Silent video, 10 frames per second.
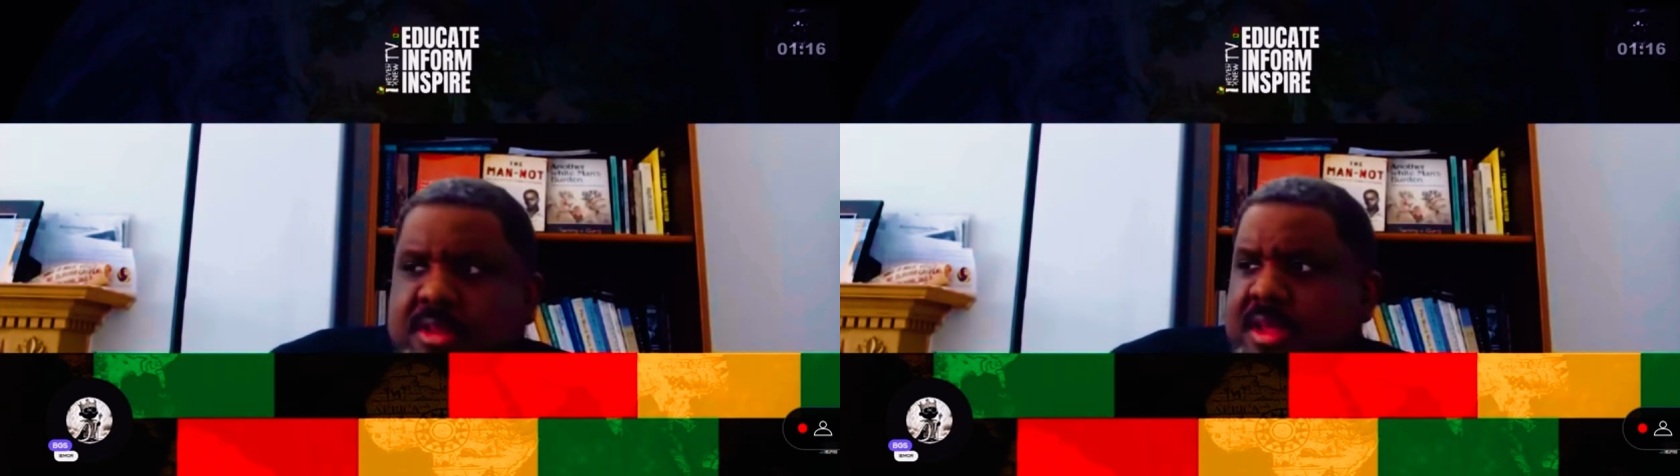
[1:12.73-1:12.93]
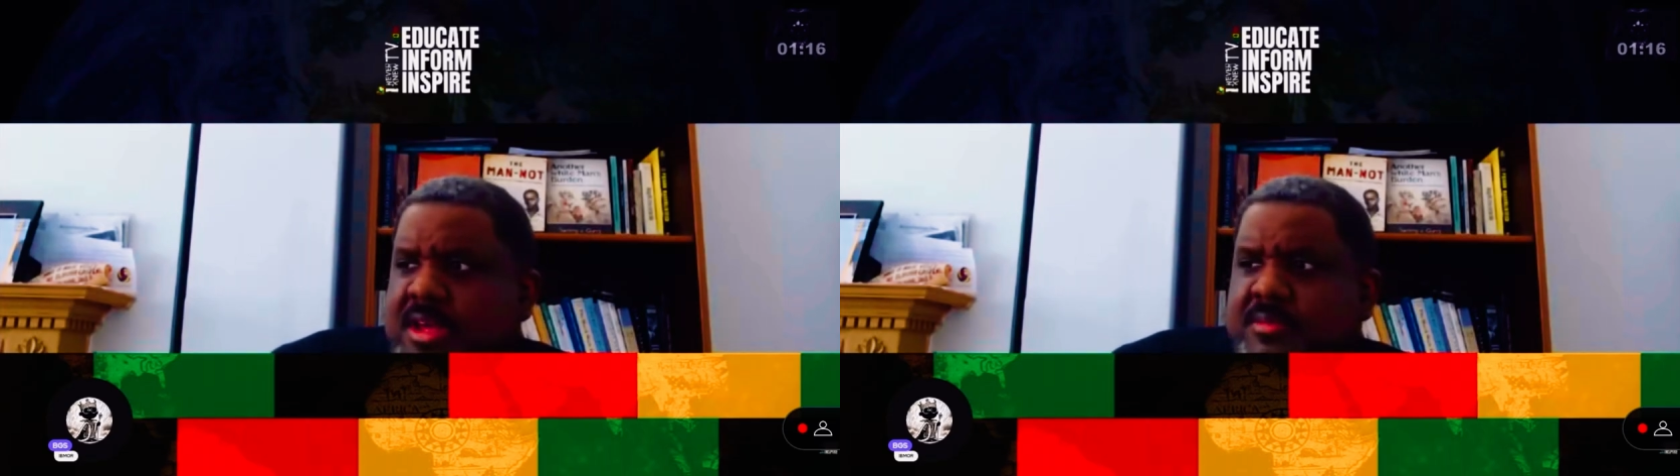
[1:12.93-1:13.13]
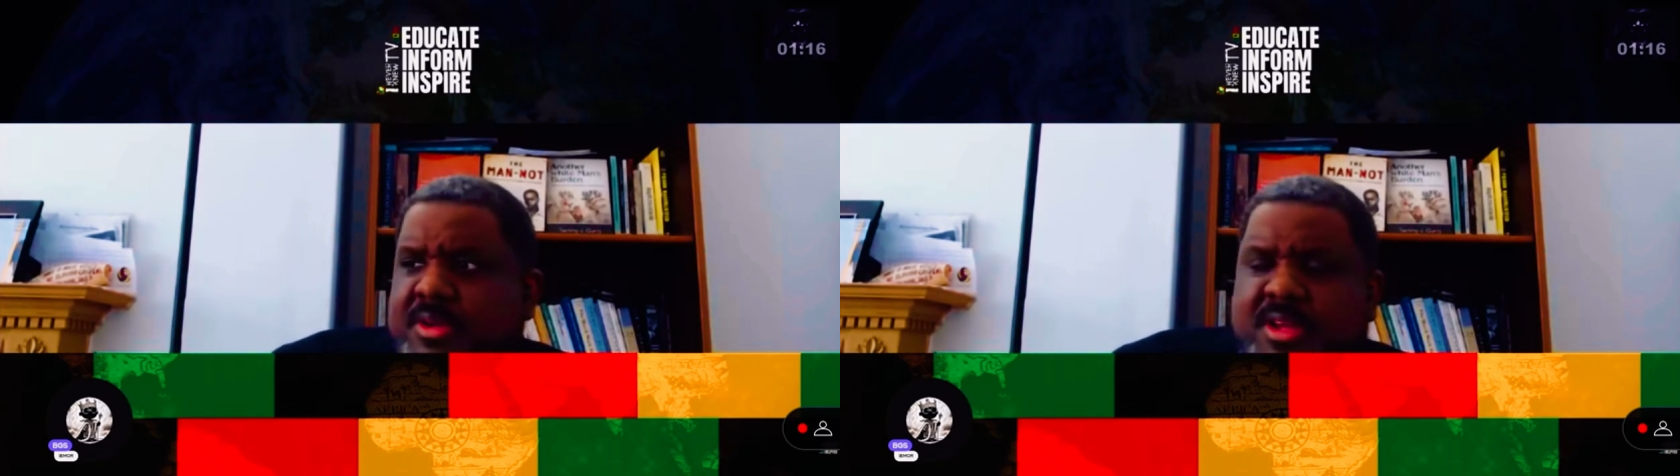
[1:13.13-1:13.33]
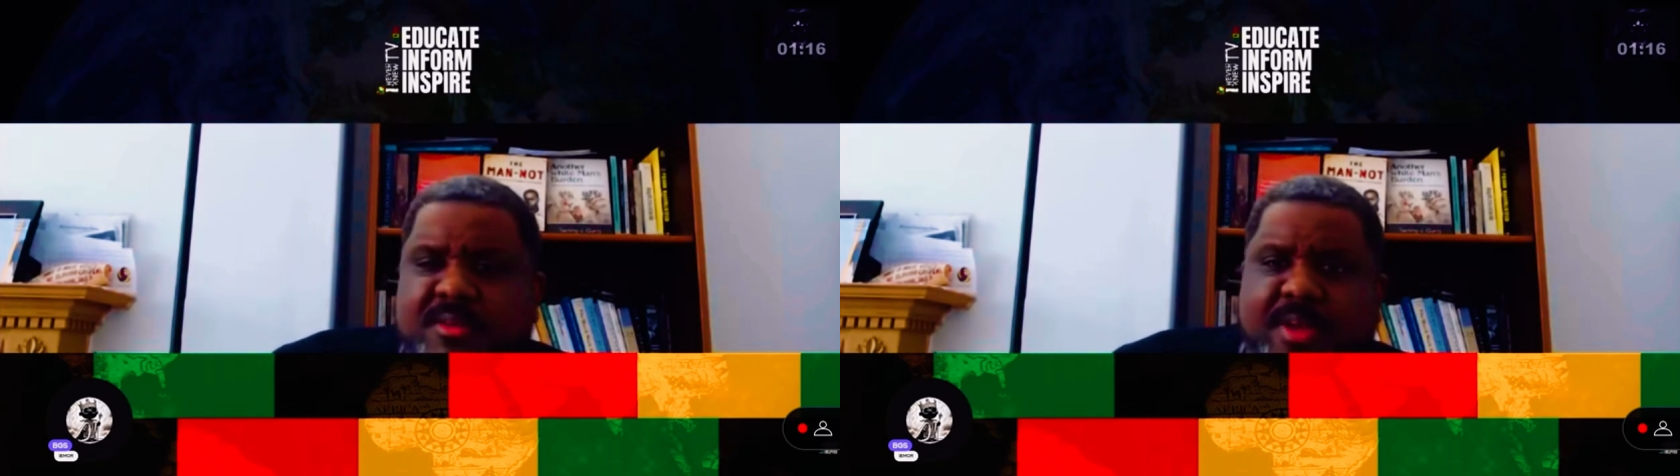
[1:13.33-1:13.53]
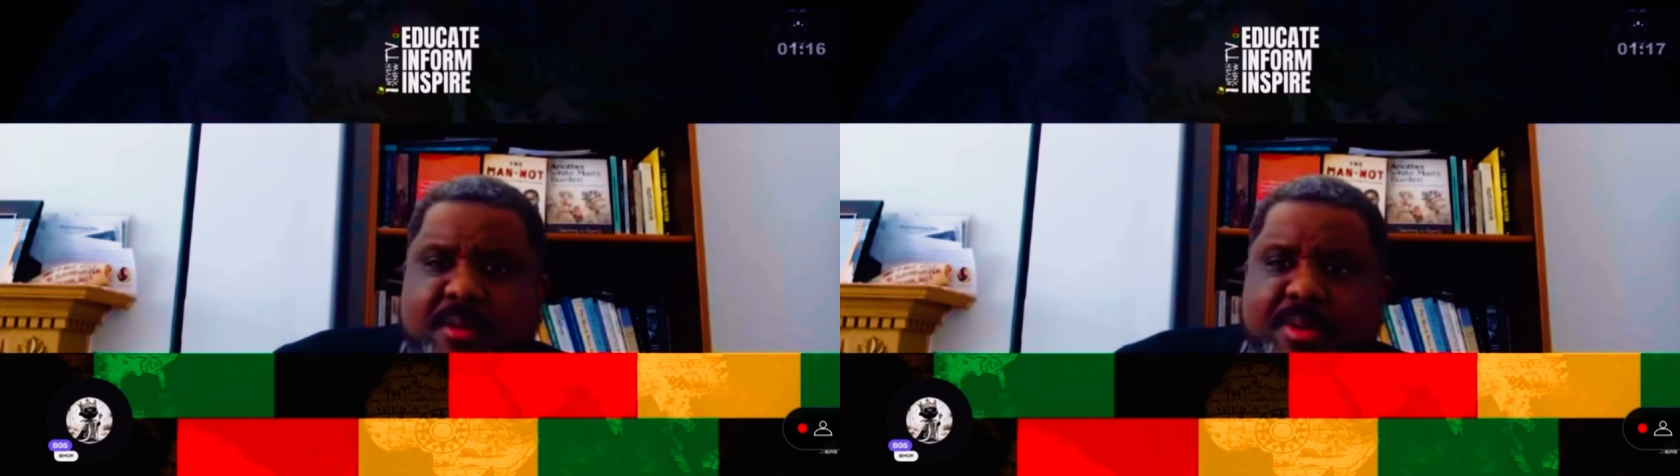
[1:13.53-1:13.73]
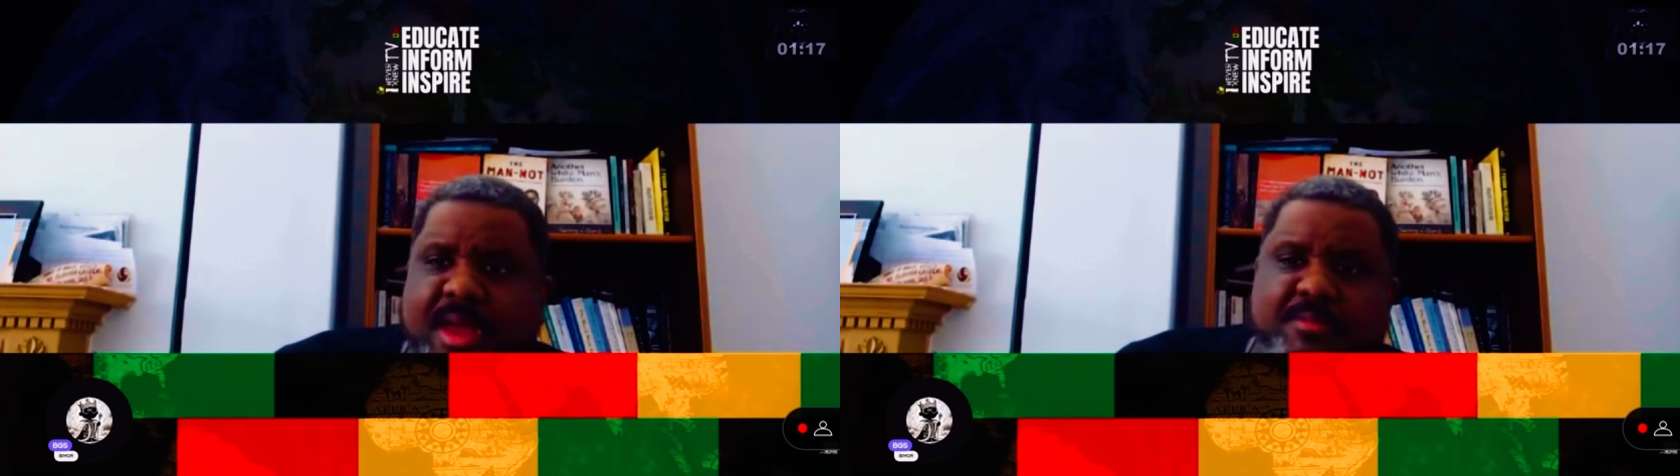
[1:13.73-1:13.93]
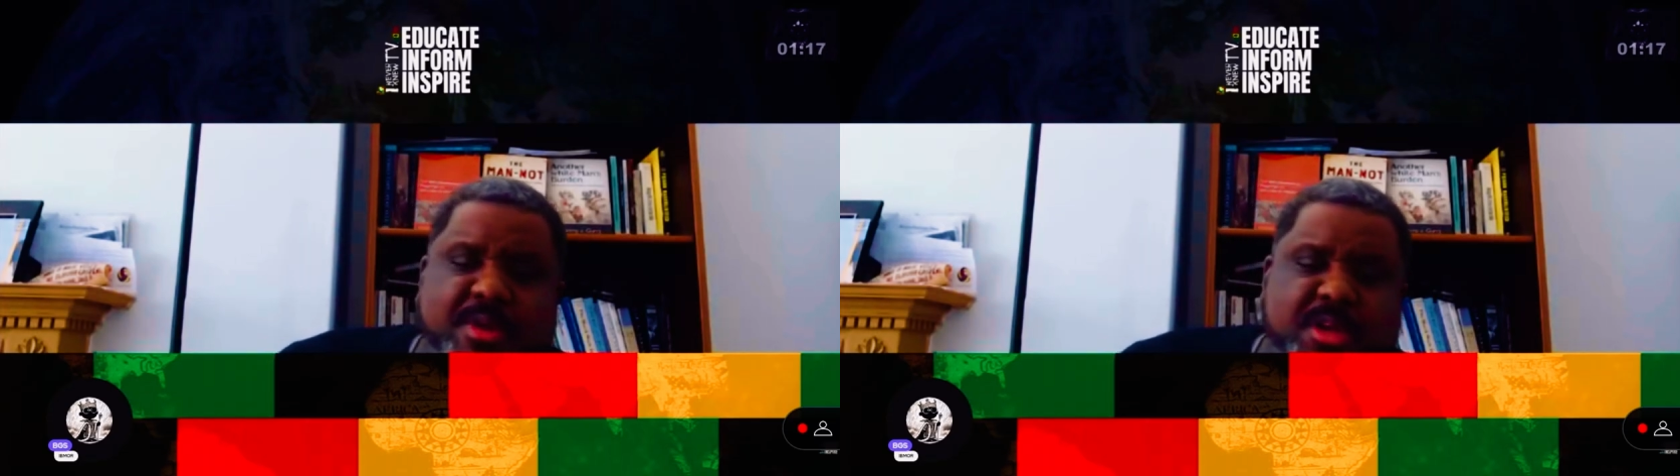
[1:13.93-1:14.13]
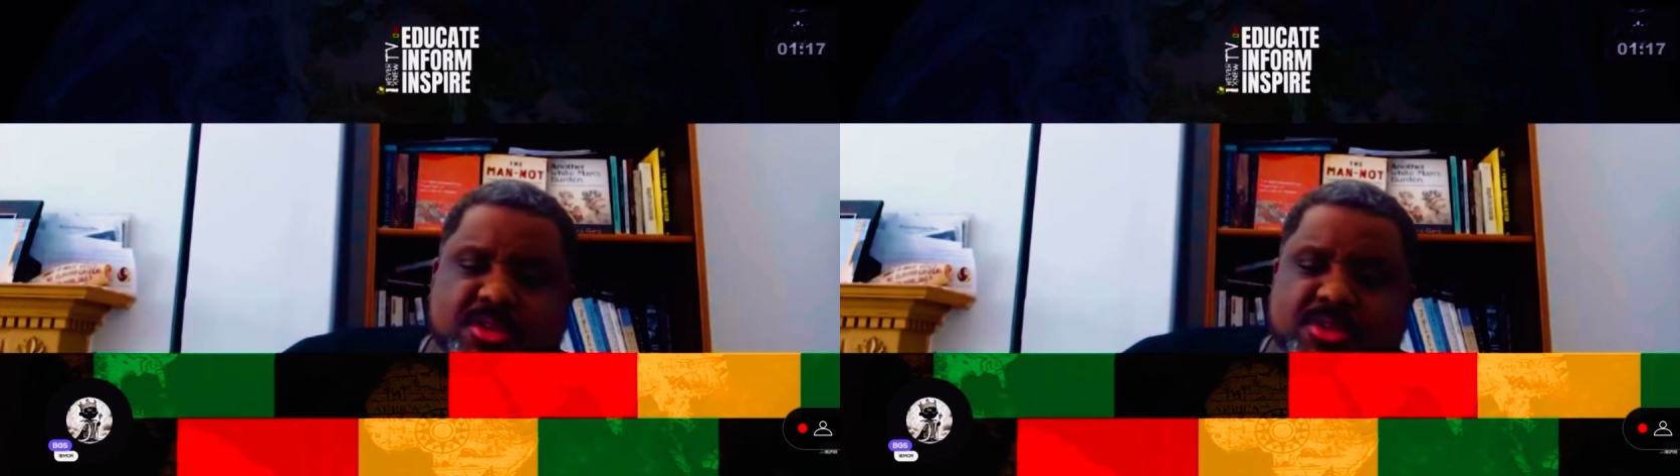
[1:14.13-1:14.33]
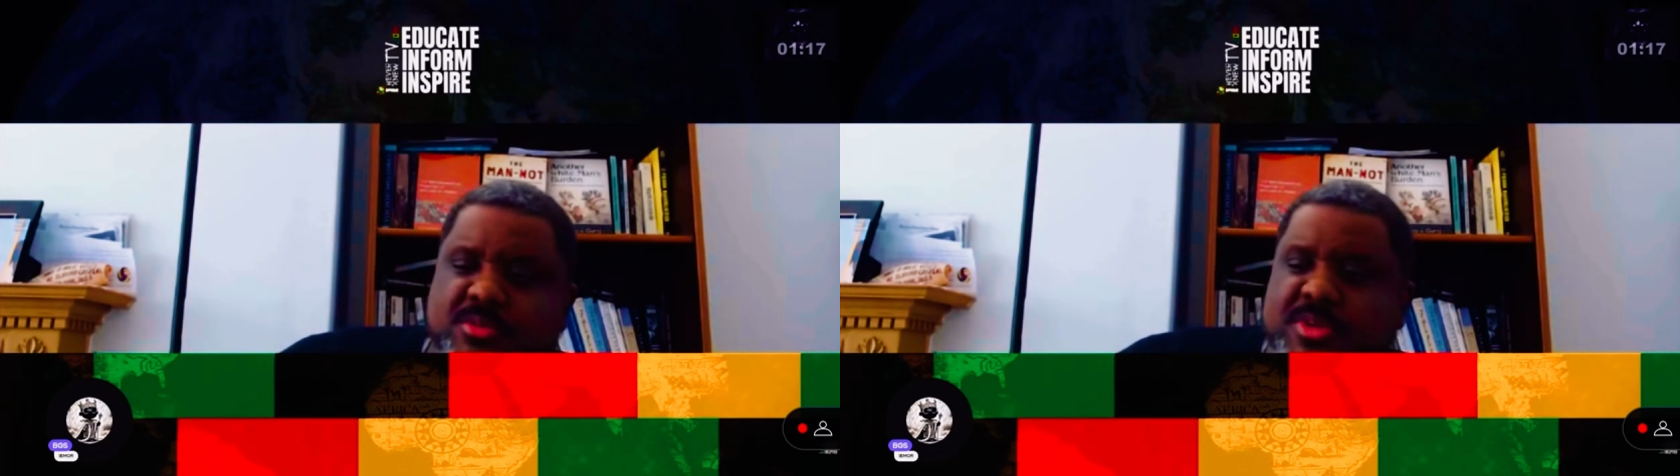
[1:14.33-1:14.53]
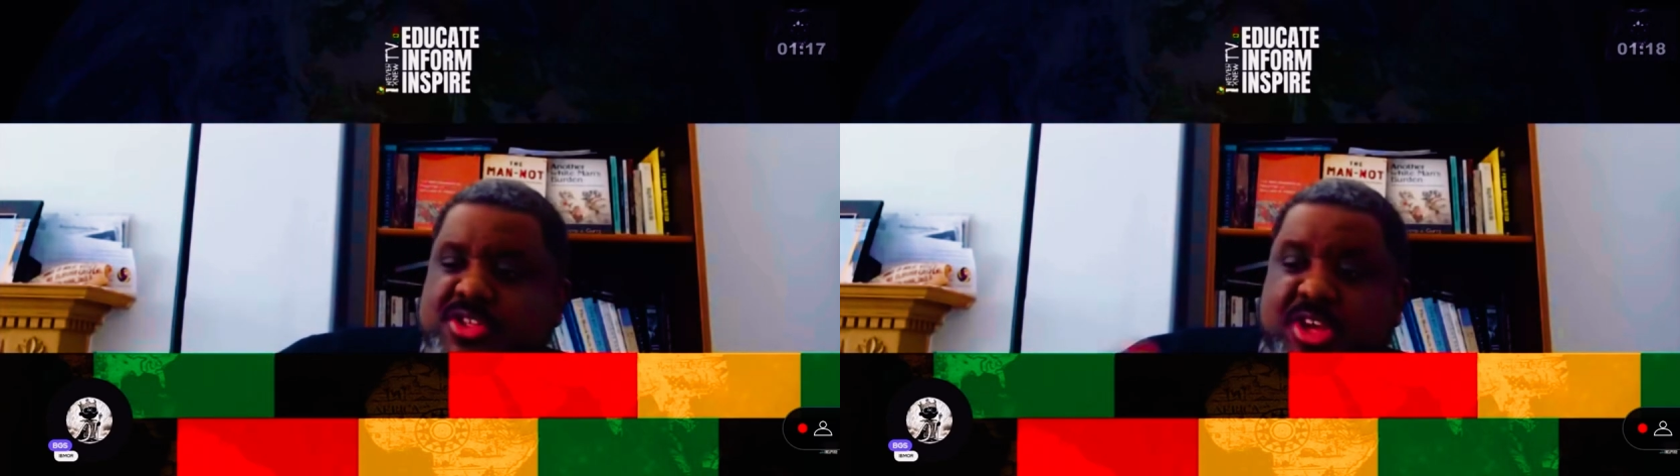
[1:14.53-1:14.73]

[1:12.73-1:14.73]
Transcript: They believe that black men should be